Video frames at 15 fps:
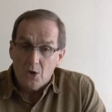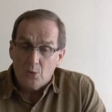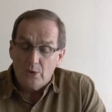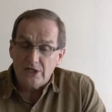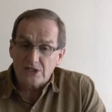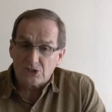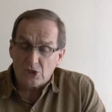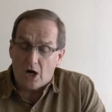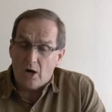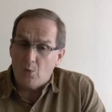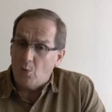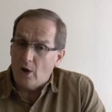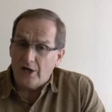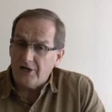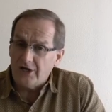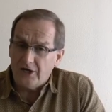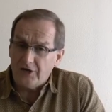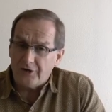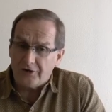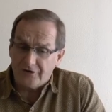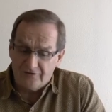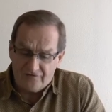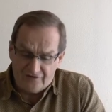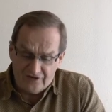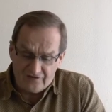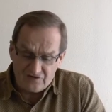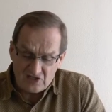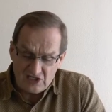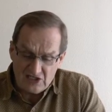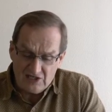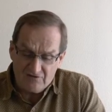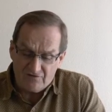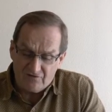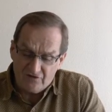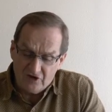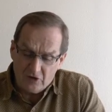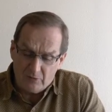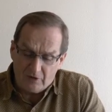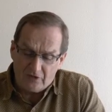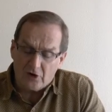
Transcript: we saw 115 filled with